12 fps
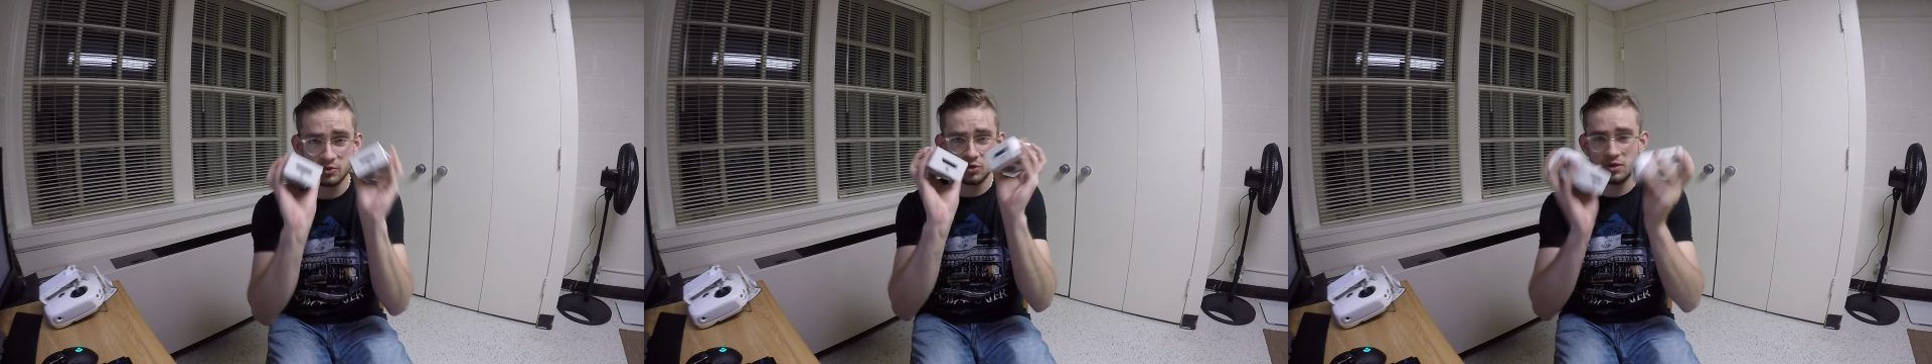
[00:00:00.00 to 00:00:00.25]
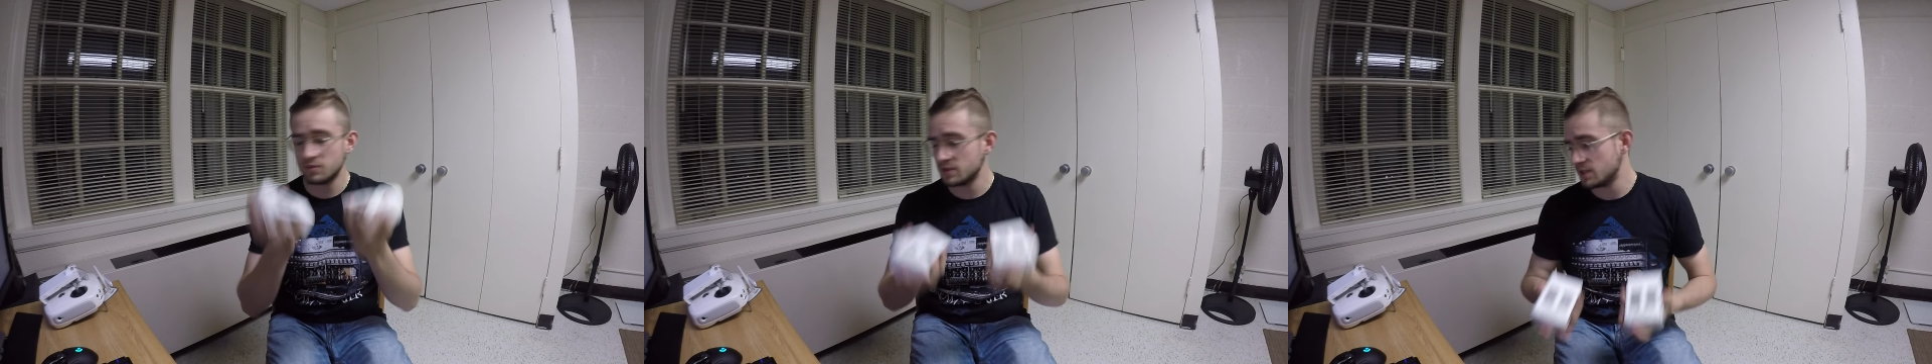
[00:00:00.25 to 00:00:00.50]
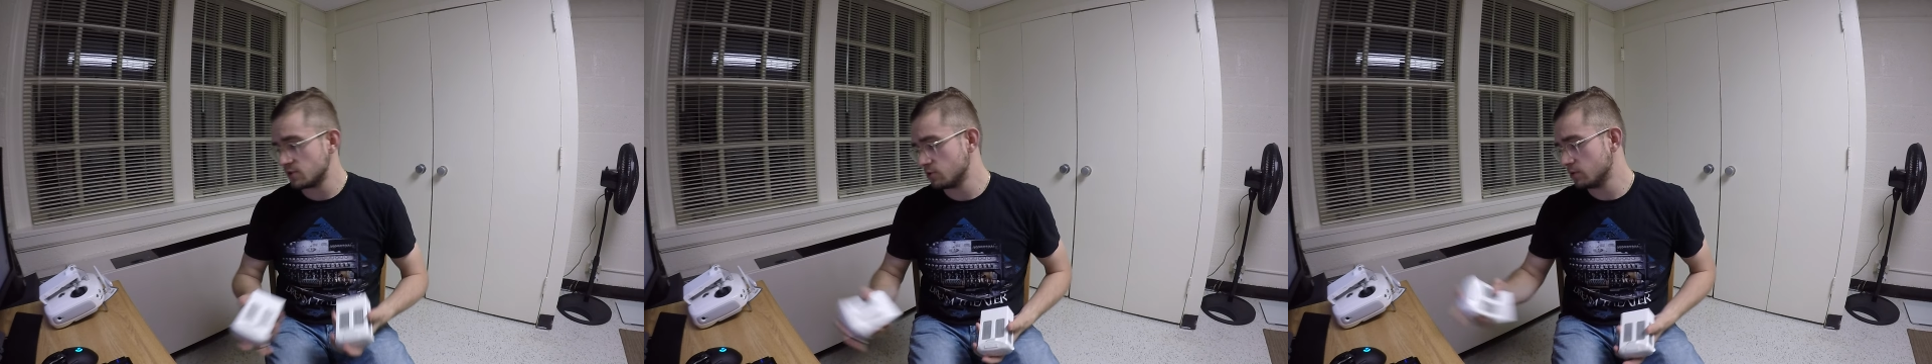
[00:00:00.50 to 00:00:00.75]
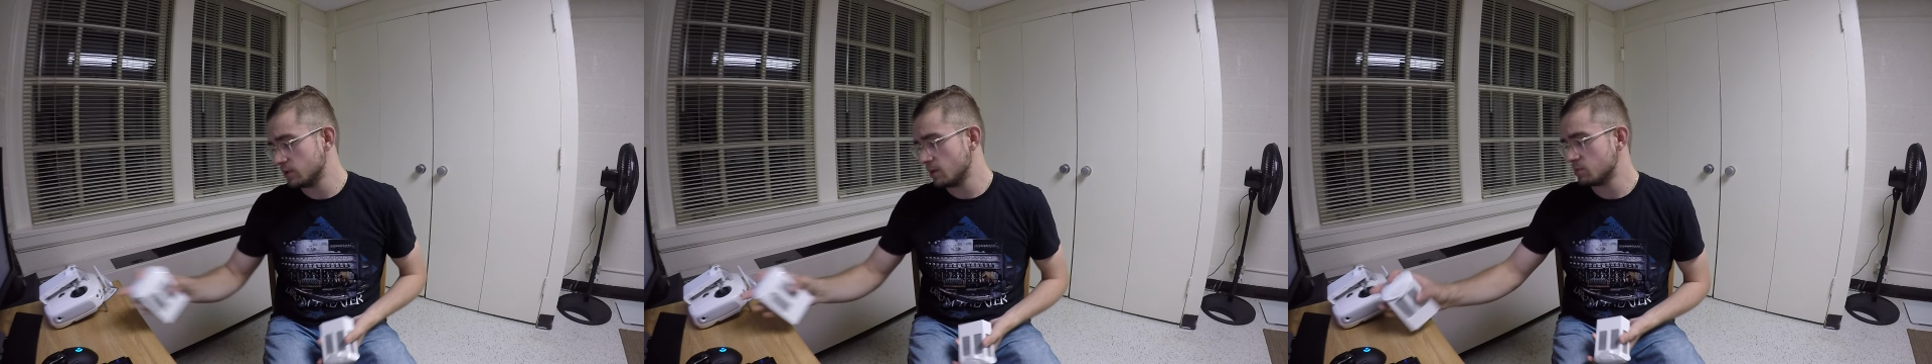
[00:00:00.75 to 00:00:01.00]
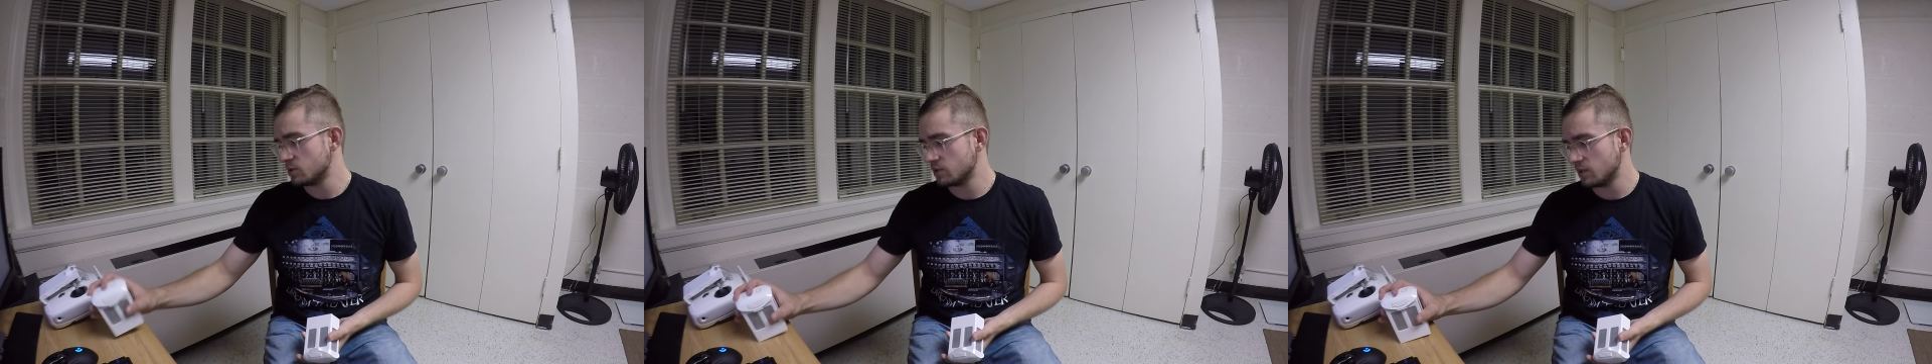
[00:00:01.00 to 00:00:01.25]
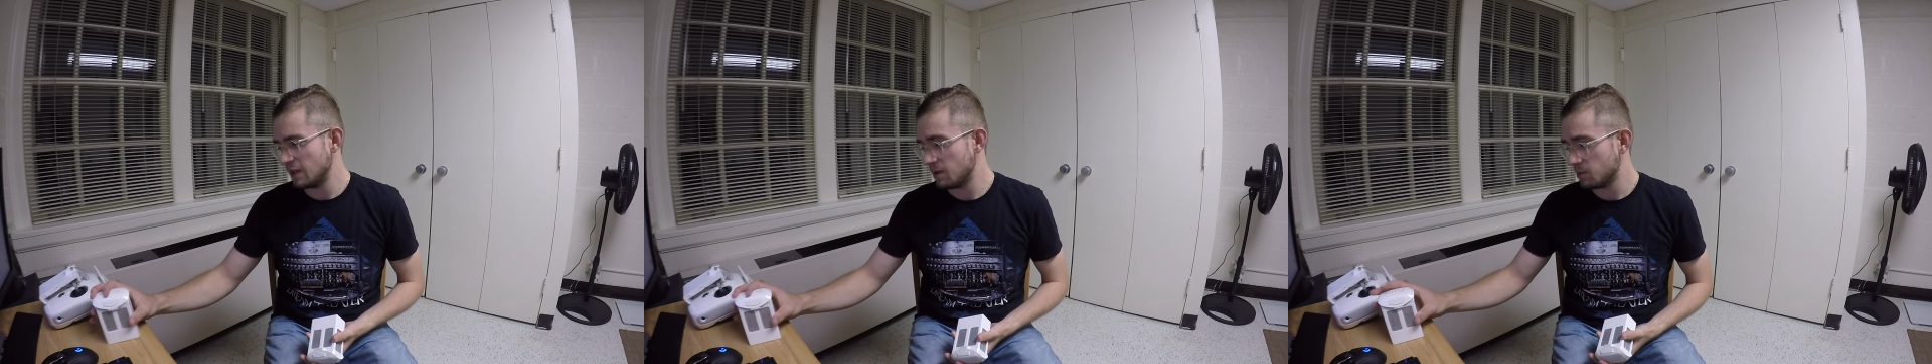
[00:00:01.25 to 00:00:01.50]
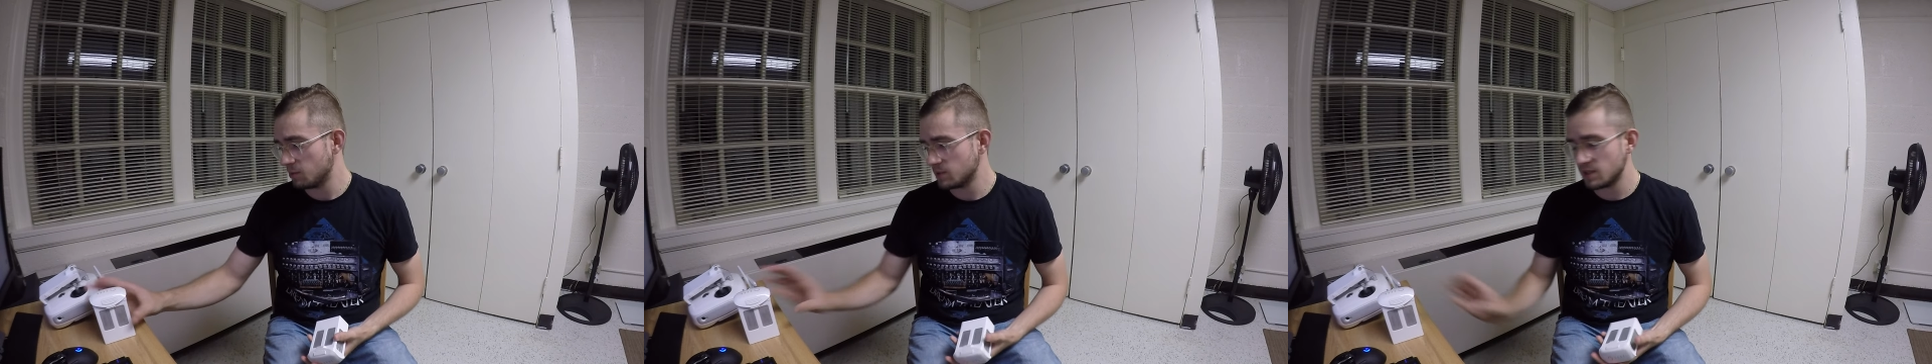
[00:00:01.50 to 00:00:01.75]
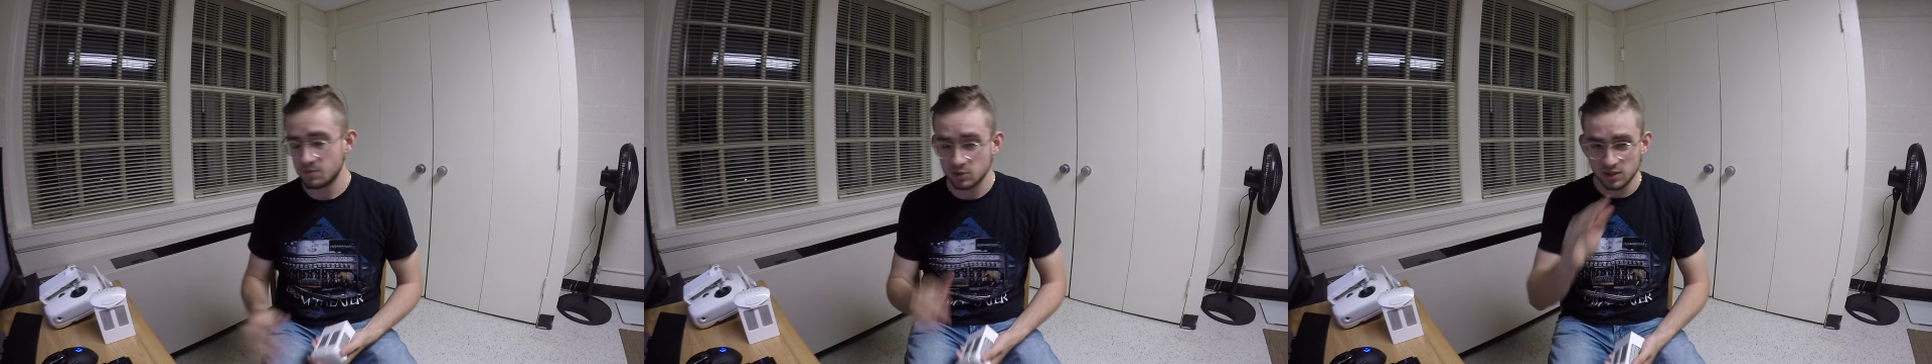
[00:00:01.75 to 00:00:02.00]
two different serial numbers on them. I
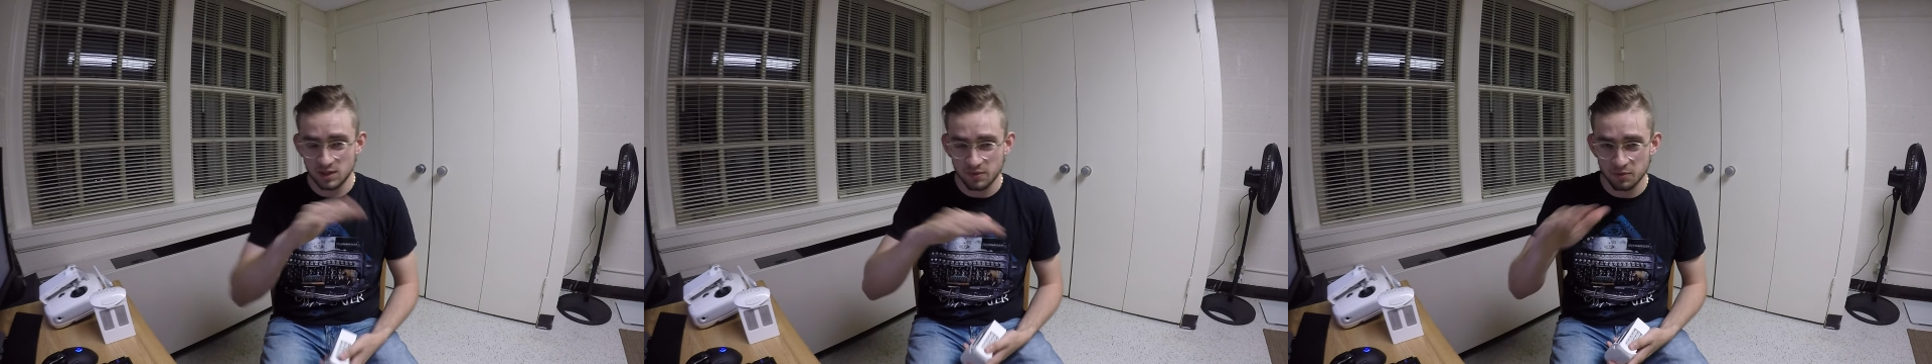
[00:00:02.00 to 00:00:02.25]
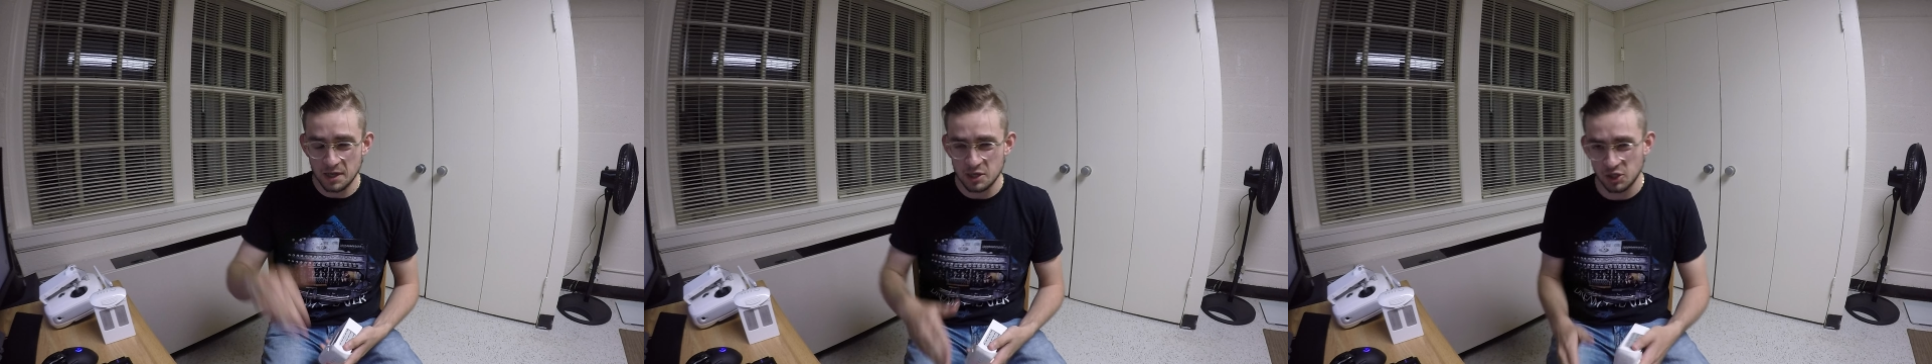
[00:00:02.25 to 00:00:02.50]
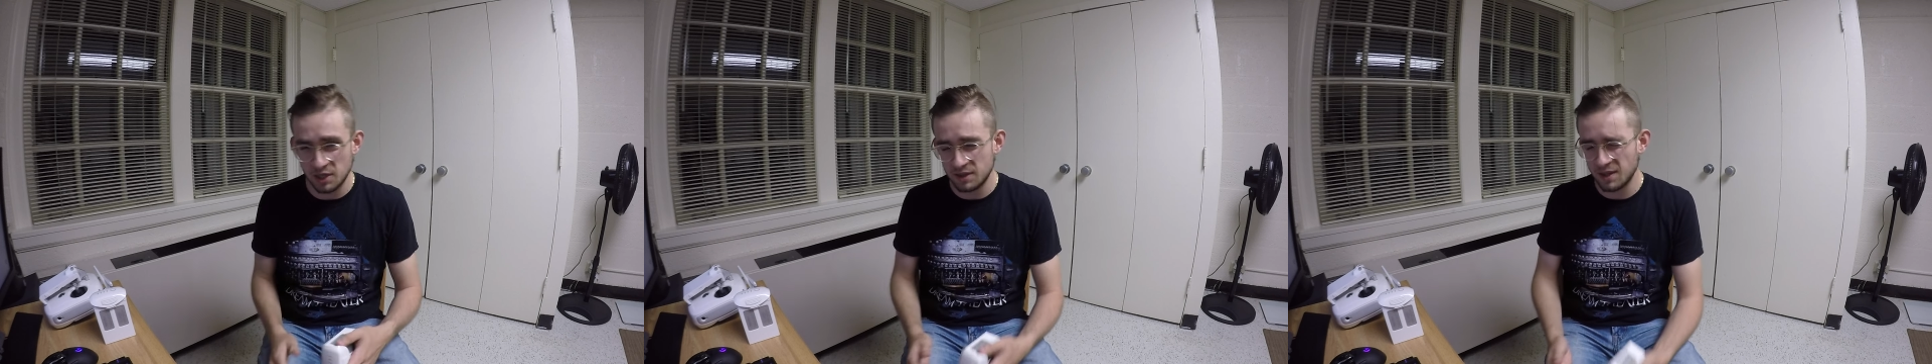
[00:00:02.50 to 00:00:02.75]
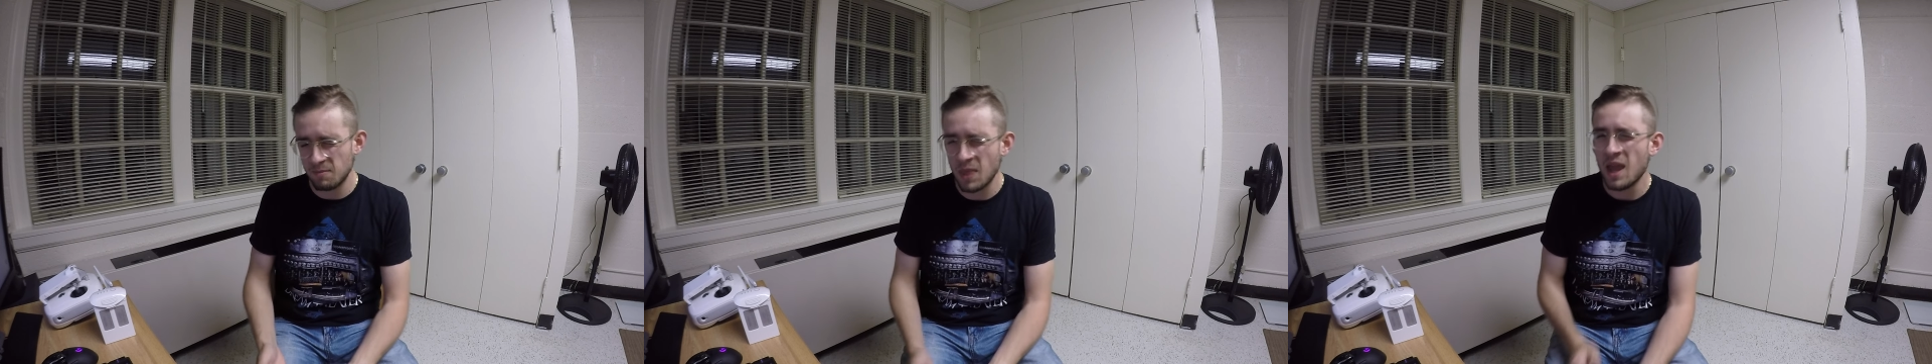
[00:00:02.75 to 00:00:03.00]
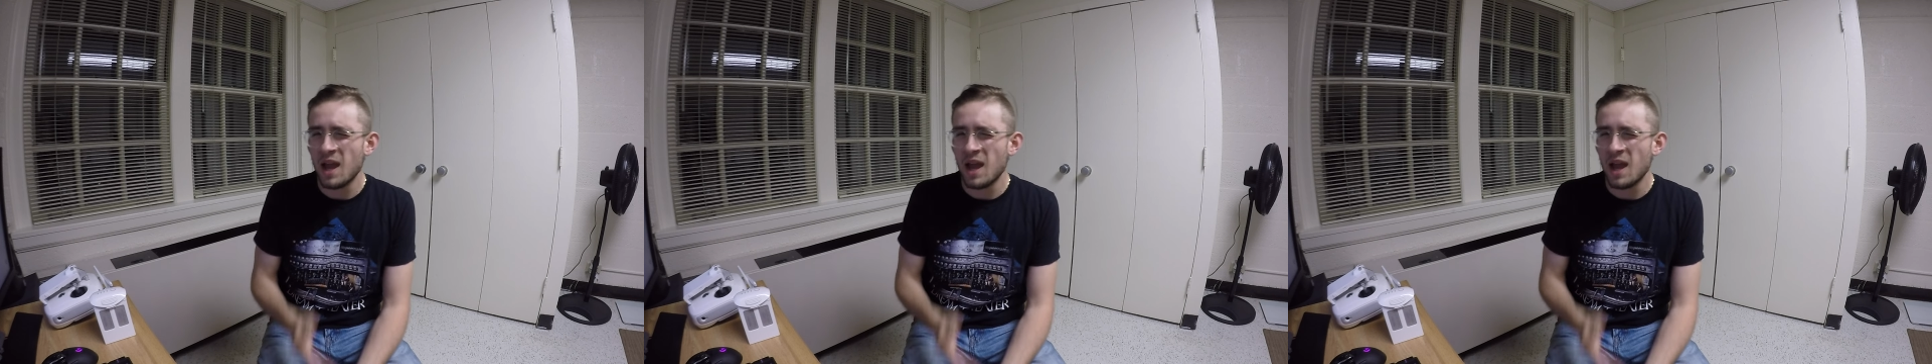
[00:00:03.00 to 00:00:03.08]
was able to differentiate them.